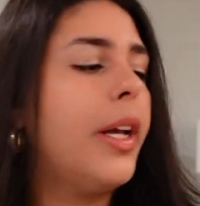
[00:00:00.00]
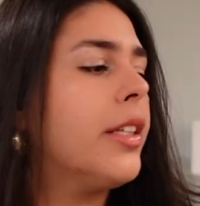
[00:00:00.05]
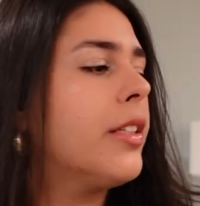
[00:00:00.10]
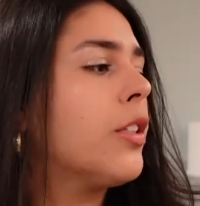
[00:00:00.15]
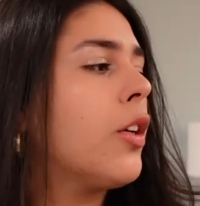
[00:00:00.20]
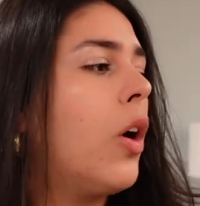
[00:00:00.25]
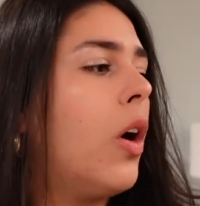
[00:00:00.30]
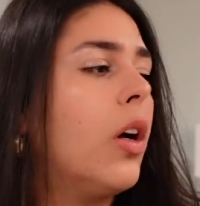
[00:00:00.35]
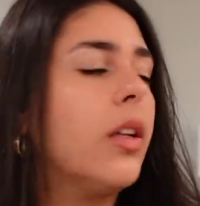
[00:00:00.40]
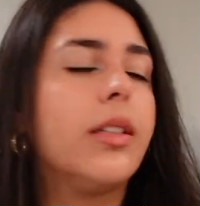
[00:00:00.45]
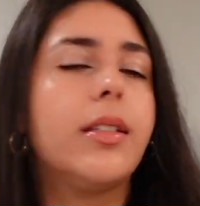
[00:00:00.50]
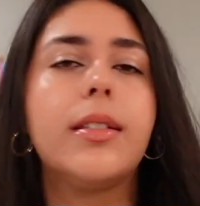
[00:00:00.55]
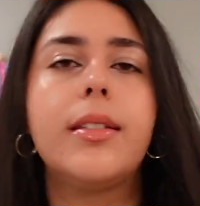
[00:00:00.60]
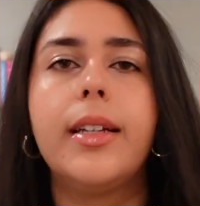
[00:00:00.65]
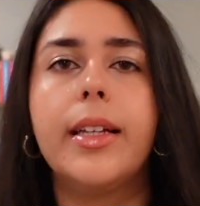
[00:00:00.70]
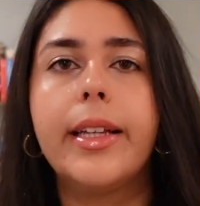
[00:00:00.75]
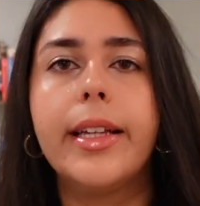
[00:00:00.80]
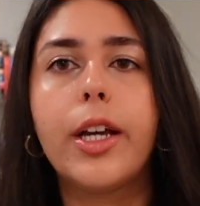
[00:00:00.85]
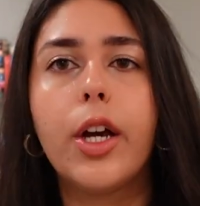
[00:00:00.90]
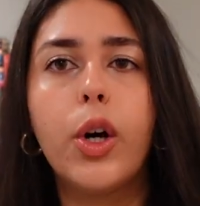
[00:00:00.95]
It's called
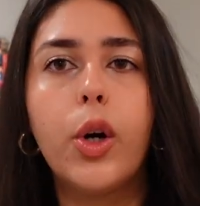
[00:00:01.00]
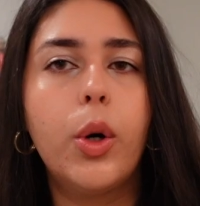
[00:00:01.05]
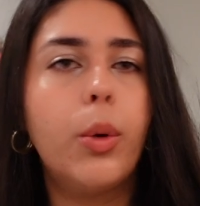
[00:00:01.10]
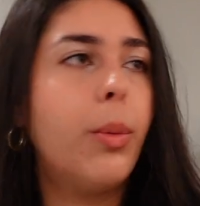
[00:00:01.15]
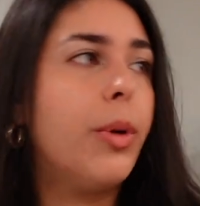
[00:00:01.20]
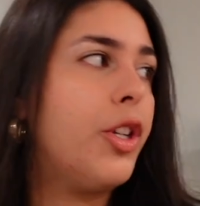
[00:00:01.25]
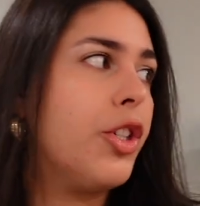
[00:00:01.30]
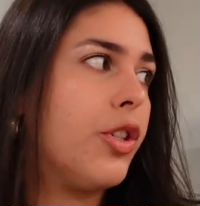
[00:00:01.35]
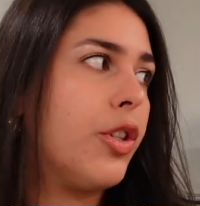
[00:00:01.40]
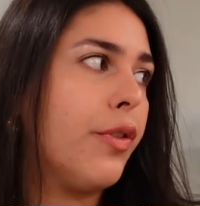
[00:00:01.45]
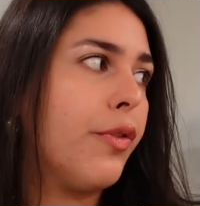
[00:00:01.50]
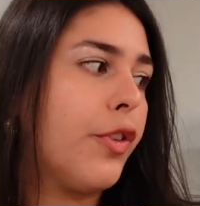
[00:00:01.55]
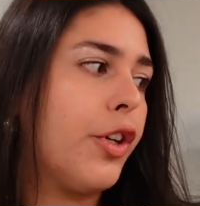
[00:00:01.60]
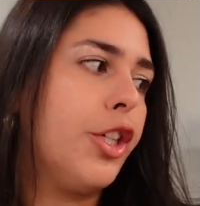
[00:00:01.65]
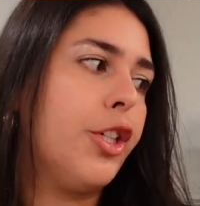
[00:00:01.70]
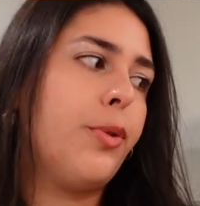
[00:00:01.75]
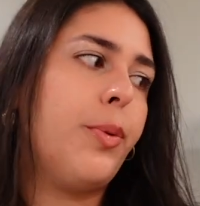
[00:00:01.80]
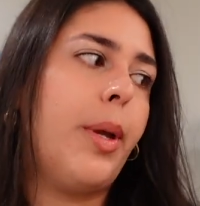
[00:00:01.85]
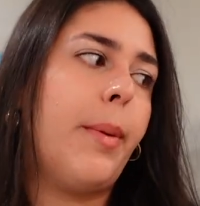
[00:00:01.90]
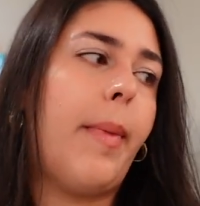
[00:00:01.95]
Stealing Home, which is the
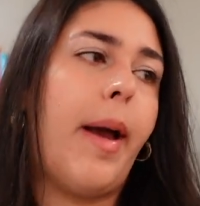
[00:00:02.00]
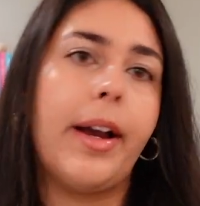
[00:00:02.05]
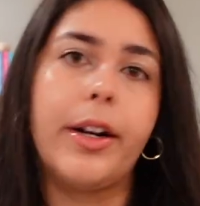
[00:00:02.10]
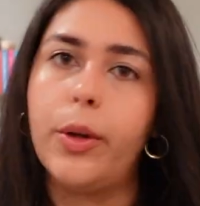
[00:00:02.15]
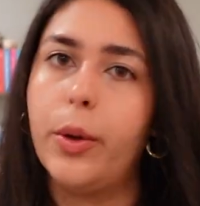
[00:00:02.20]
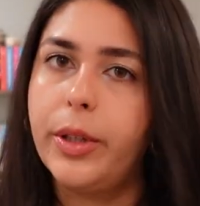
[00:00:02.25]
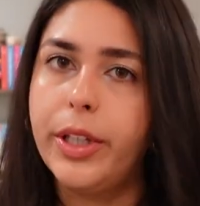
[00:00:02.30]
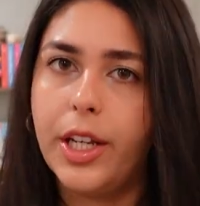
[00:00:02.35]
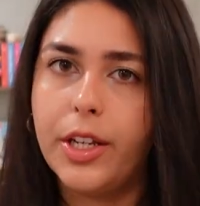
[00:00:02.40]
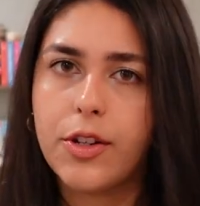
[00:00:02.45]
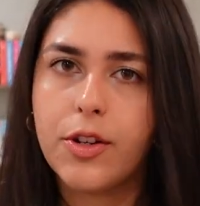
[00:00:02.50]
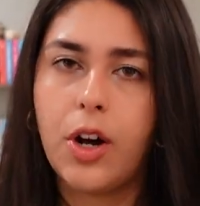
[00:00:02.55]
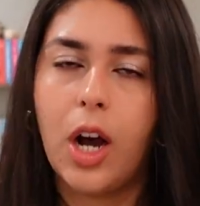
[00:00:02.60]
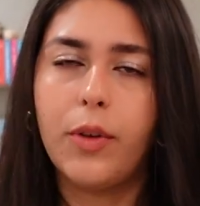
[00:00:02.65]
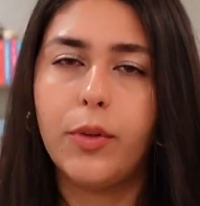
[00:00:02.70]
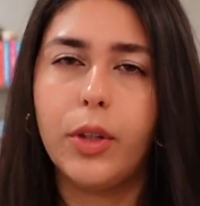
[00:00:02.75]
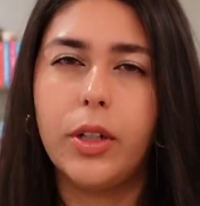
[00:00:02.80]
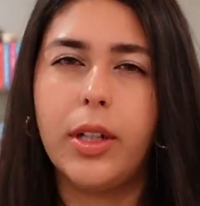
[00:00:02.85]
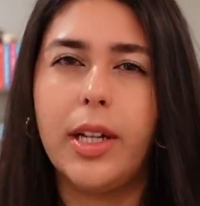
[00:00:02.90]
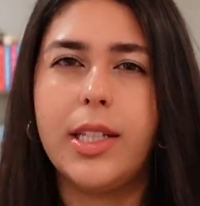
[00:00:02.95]
first Sweet Magnolias
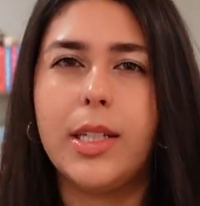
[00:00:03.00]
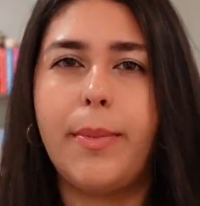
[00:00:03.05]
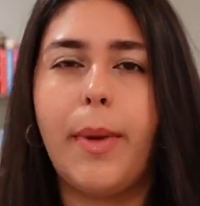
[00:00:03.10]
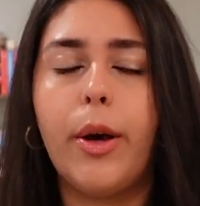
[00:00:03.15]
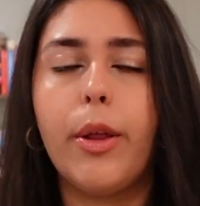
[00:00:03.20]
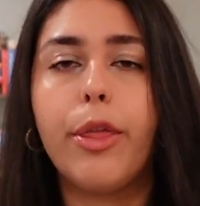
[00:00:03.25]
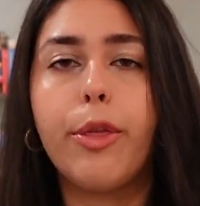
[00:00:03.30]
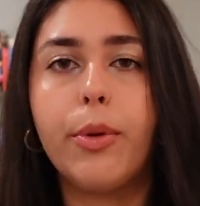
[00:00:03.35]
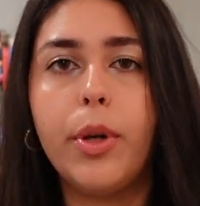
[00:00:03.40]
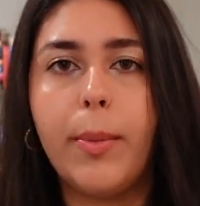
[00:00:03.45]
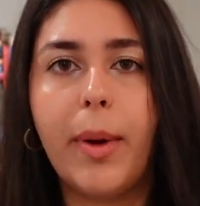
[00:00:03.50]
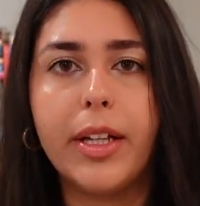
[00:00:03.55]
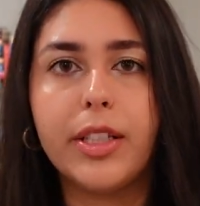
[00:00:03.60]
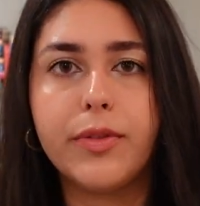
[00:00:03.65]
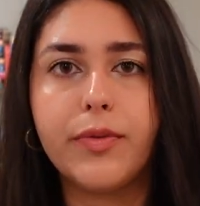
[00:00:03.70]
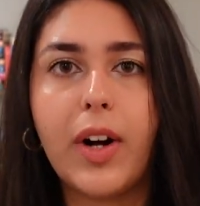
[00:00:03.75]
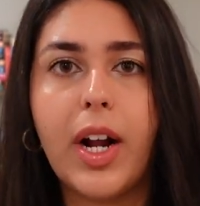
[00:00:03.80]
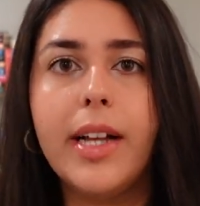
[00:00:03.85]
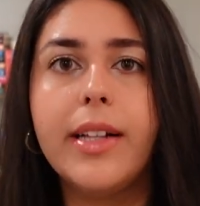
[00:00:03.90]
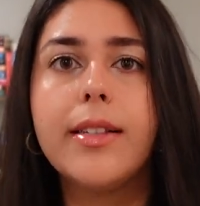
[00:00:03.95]
novel. It's about three
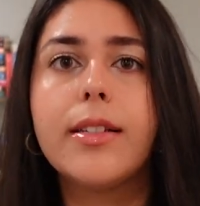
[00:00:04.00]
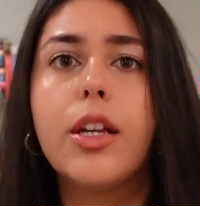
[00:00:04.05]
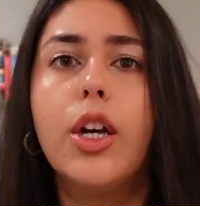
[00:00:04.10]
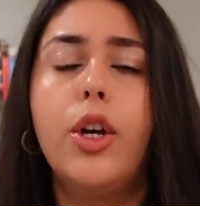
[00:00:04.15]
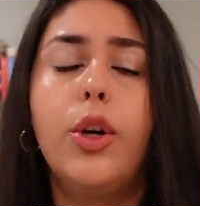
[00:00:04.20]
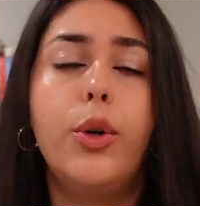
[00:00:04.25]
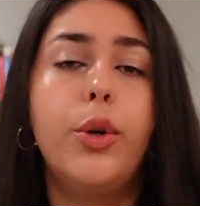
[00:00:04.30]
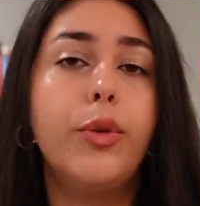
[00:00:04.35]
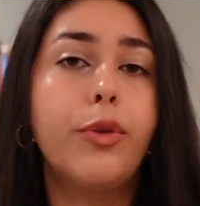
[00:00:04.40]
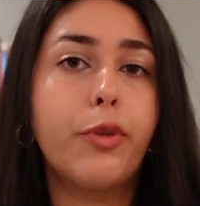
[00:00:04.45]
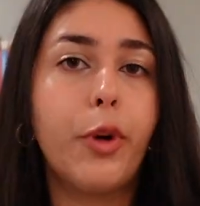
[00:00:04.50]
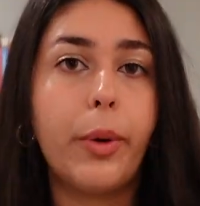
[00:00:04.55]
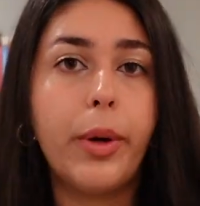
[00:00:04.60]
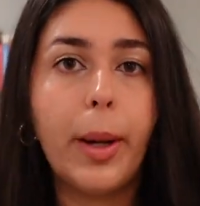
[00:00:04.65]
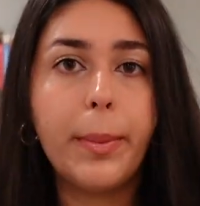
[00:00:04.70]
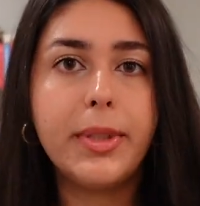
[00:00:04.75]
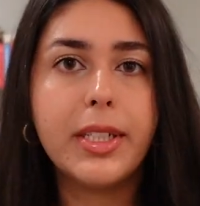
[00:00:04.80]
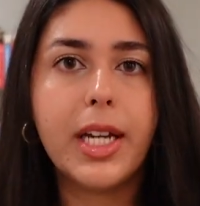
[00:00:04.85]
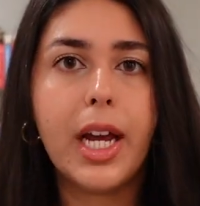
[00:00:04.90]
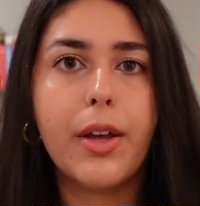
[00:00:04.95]
best friends who've grown
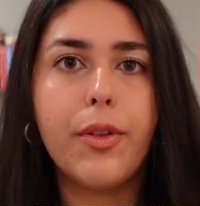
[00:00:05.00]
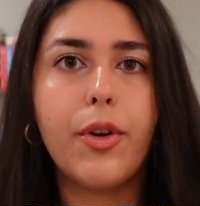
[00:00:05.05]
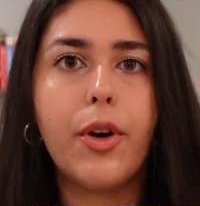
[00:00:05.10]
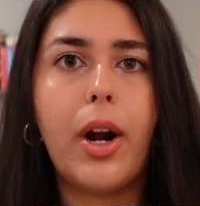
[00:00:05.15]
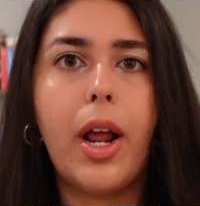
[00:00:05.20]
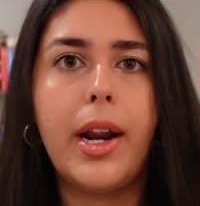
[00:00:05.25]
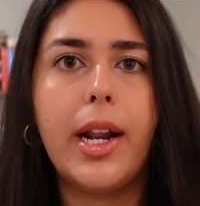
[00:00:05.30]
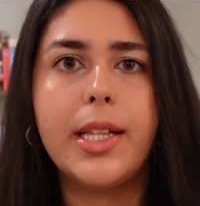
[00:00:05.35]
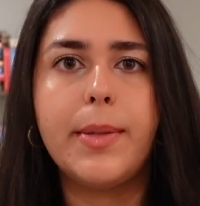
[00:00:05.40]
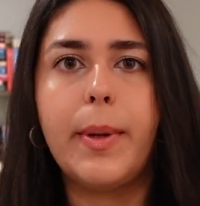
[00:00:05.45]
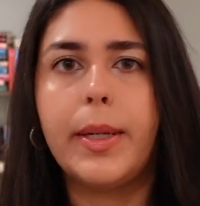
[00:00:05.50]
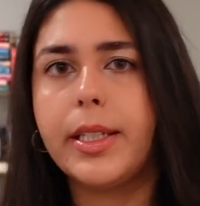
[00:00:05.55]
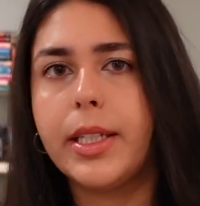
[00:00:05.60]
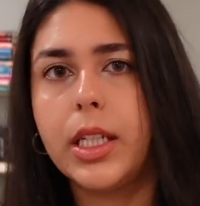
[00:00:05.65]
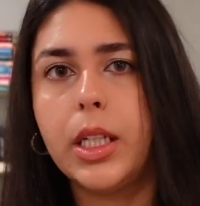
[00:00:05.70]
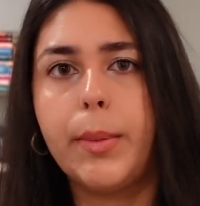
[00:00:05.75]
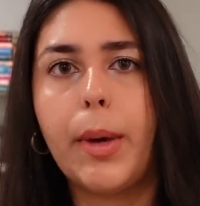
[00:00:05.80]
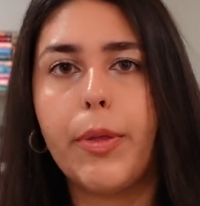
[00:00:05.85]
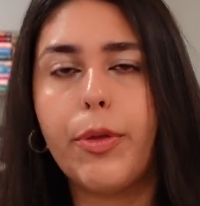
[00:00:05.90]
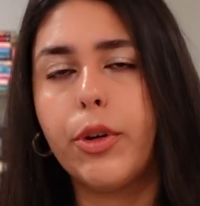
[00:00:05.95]
up together, and it's
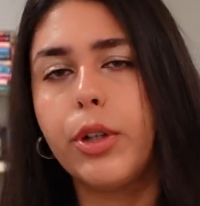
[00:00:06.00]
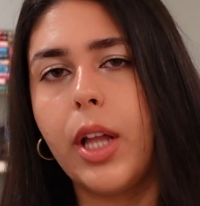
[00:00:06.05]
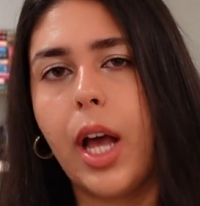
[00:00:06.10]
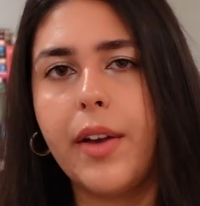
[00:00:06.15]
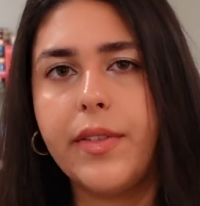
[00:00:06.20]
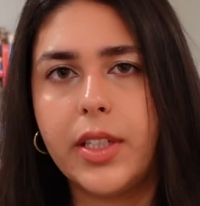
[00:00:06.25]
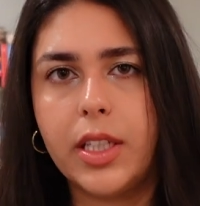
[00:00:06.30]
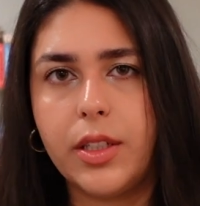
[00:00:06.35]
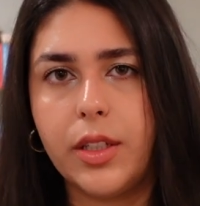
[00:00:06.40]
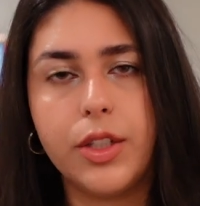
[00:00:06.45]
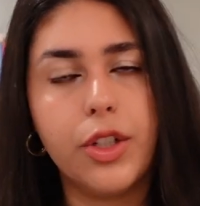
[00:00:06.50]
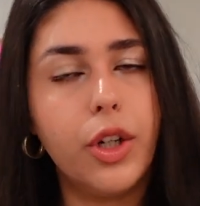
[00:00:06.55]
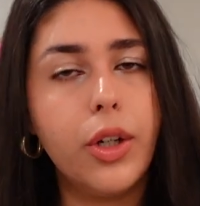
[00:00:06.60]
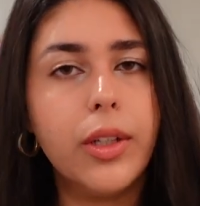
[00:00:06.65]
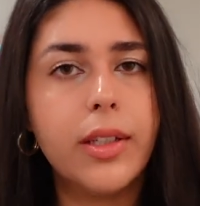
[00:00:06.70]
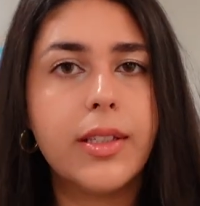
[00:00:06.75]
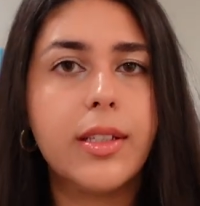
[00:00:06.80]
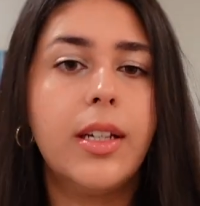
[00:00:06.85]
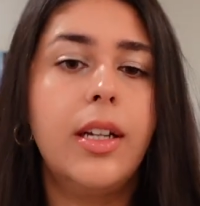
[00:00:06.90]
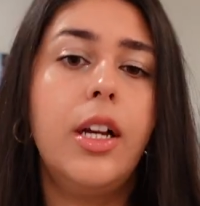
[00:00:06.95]
basically about their lives as
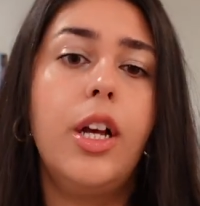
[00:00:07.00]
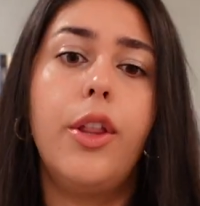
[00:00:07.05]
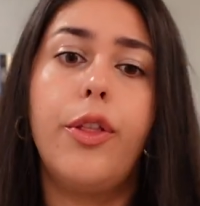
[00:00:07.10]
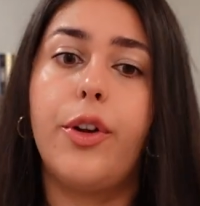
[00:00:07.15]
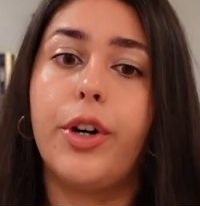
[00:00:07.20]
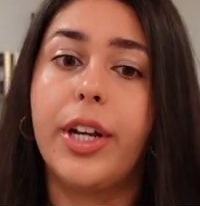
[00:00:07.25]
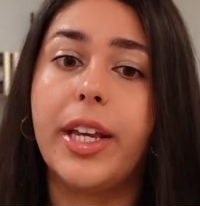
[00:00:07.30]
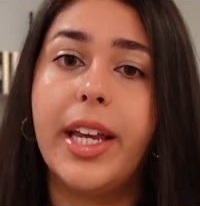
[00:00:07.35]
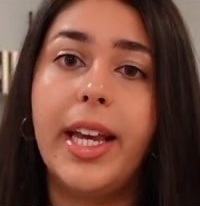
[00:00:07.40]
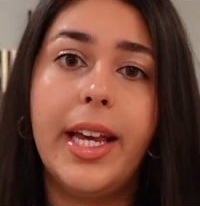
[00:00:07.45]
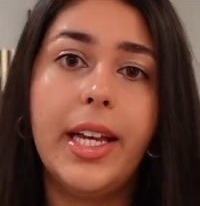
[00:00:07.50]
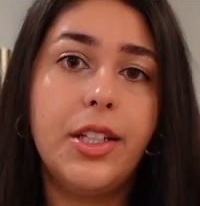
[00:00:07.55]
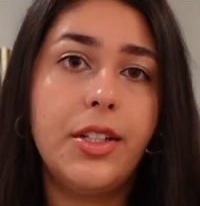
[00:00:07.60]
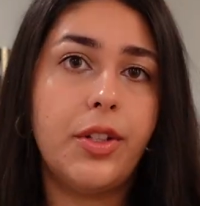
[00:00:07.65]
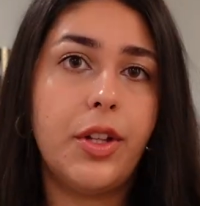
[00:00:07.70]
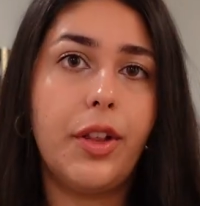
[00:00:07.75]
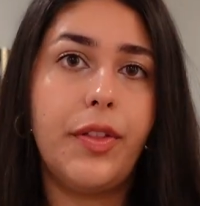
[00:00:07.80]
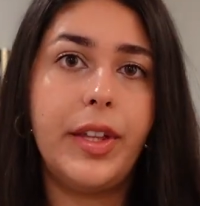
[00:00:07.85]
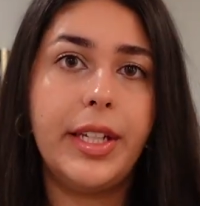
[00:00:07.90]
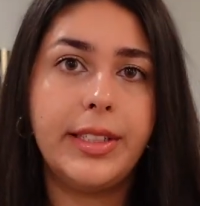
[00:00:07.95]
adults, their
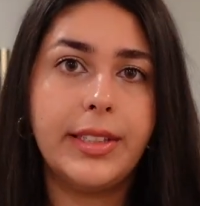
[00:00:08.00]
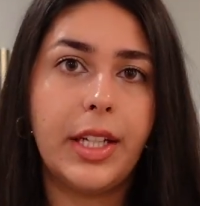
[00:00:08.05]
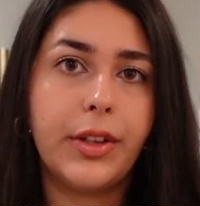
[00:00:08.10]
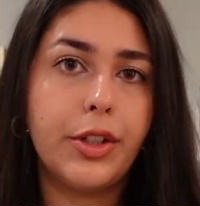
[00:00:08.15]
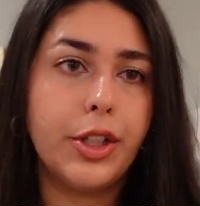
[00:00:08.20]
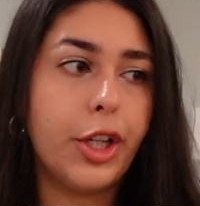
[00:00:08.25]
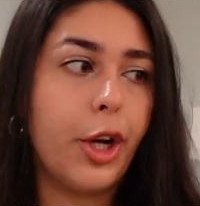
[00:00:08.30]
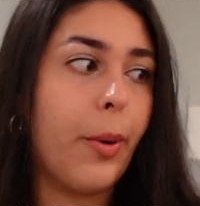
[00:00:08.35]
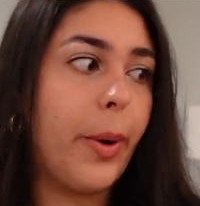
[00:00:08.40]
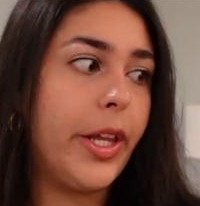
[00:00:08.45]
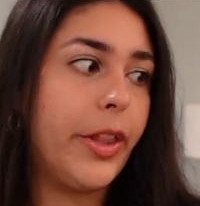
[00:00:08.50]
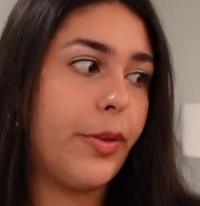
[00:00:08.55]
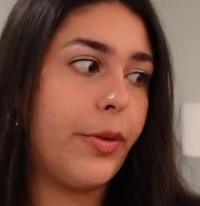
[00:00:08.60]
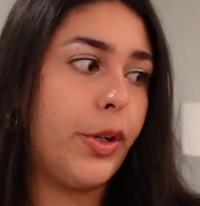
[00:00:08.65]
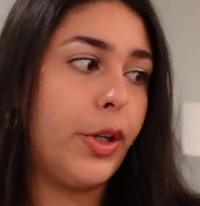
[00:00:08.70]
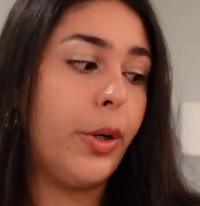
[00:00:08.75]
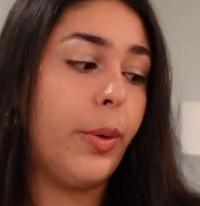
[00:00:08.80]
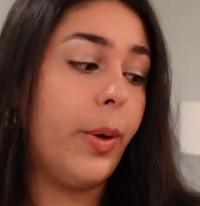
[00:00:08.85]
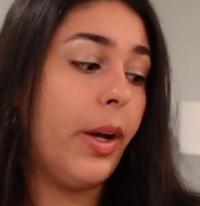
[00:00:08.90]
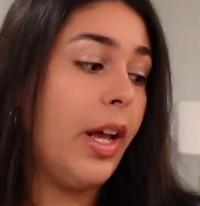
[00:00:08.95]
kids, the things that they're going
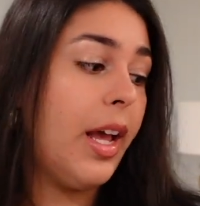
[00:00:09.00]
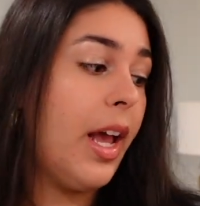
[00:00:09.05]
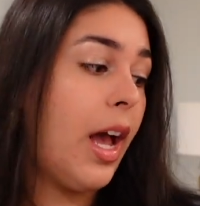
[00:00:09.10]
through.